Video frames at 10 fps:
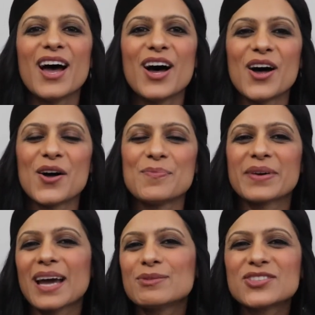
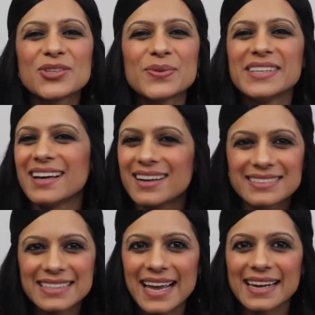But I was too
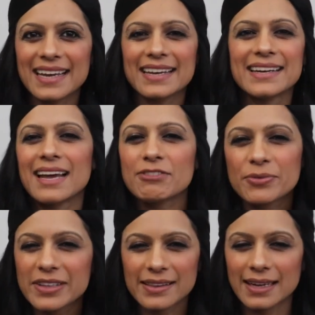young to get it and
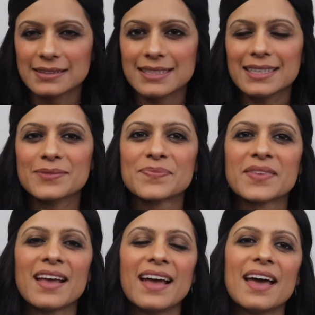never really liked it.
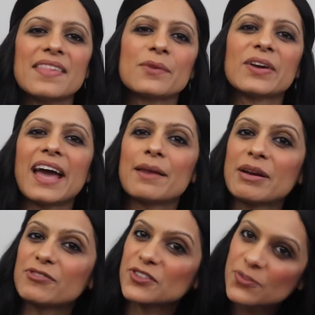And then when I had
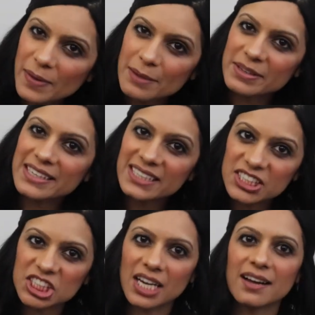my first baby,
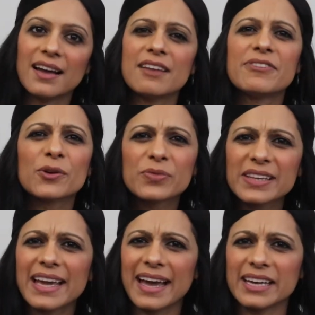Isha, I felt
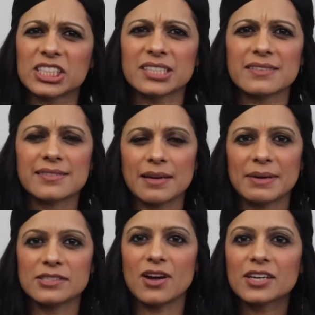really anxious, and
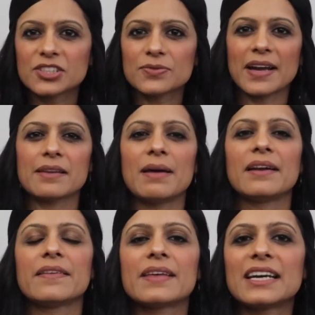my doctor
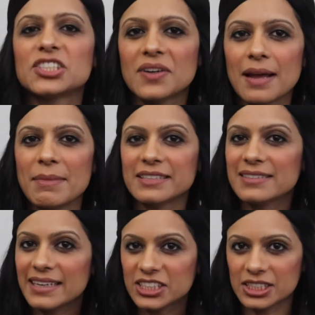recommended that I try
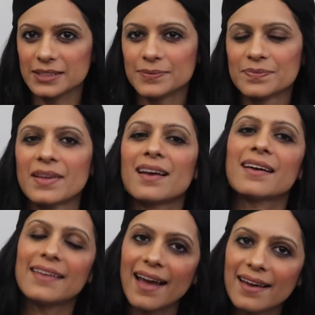meditation.
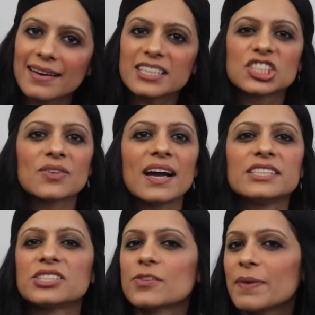Again, I
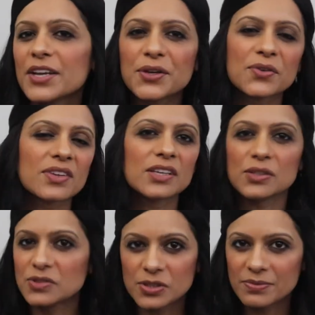tried just by using
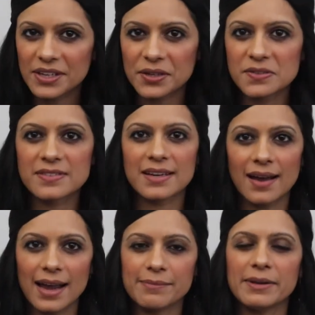YouTube videos to
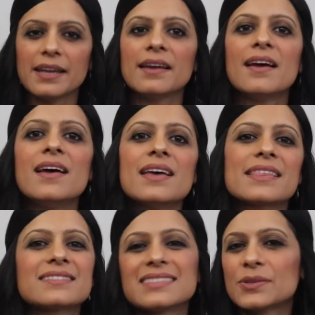guide me.
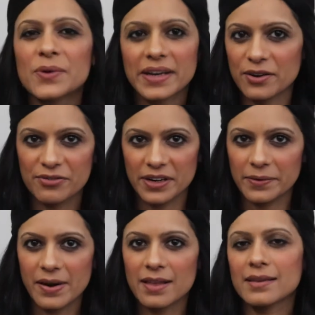This didn't work out very
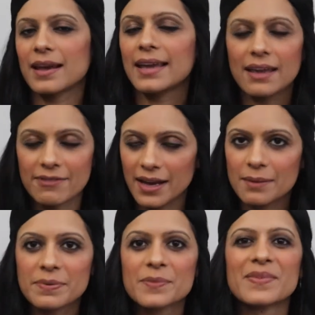well and I gave
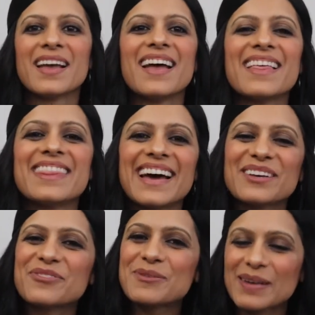up.
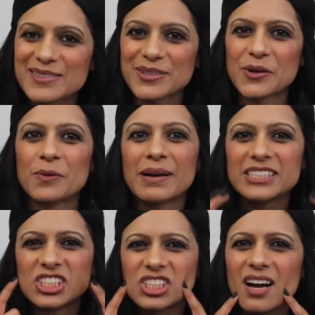Then a few months ago, my
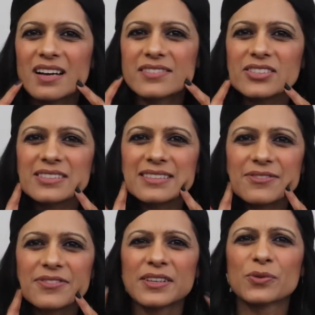jaw started
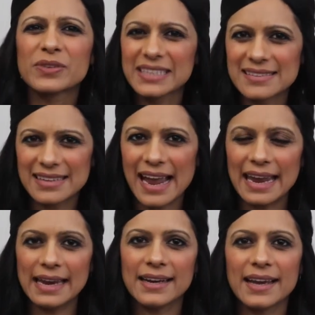to feel really
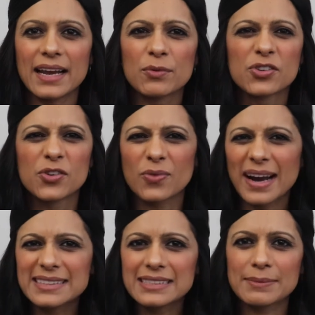tight and I was
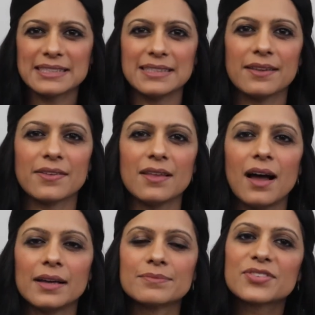grinding my teeth a
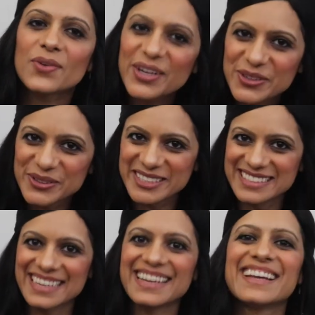lot. So I
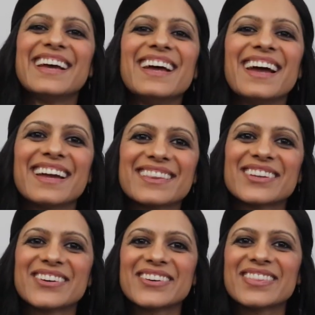Googled it and
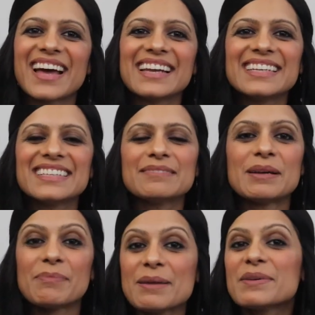learned that
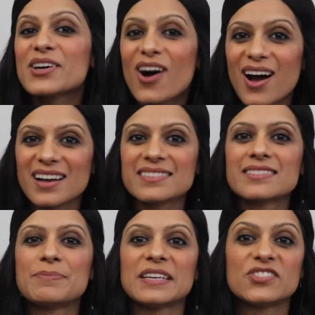it might be
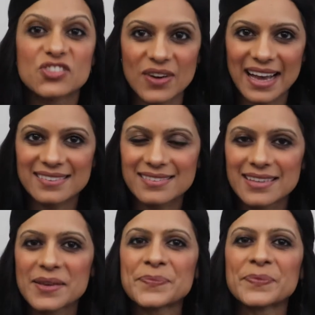caused by
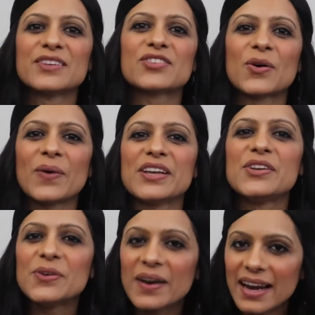stress. So I
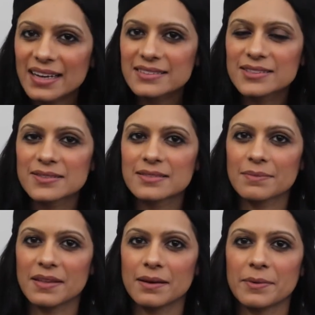knew I had to do
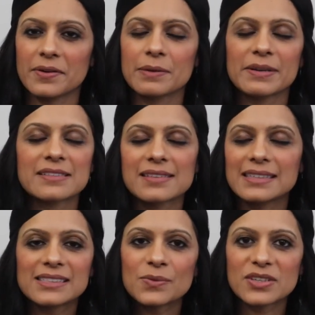something about it because
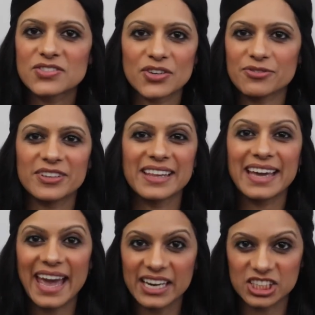I didn't want to start
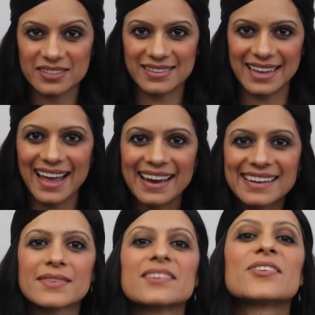feeling anxious
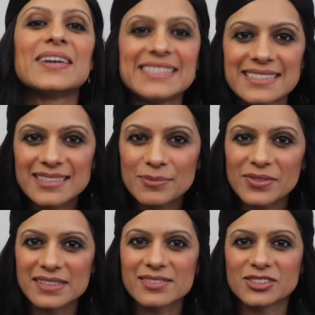again. So I did
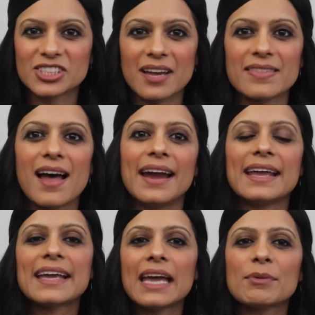some research
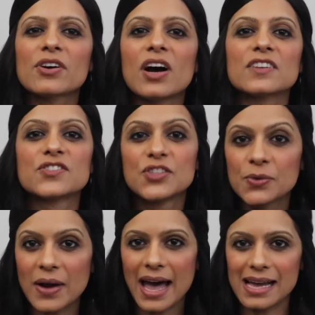online and came across
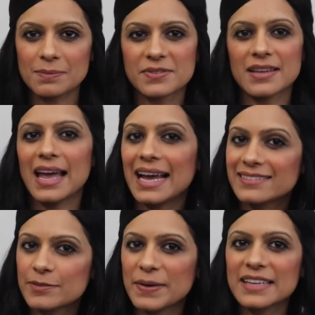two apps,
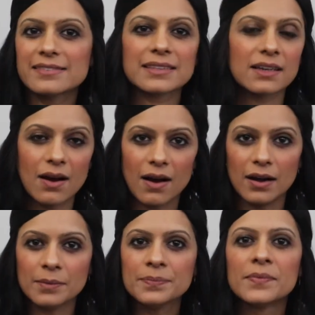Headspace and
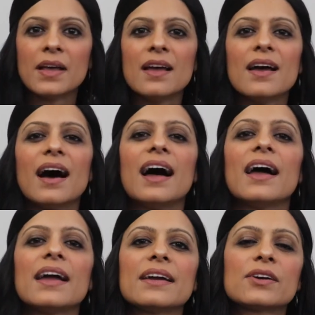Calm.
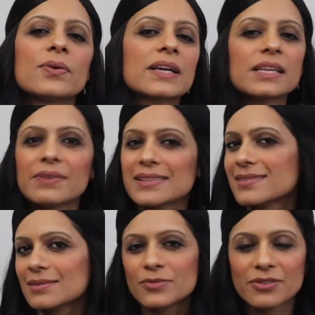I quickly
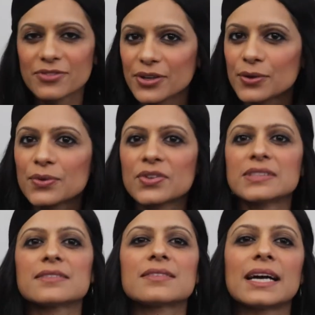read some reviews
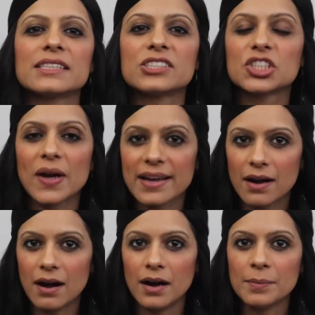and decided to try
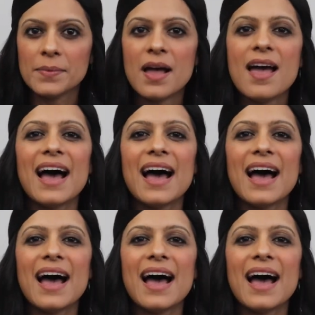Calm.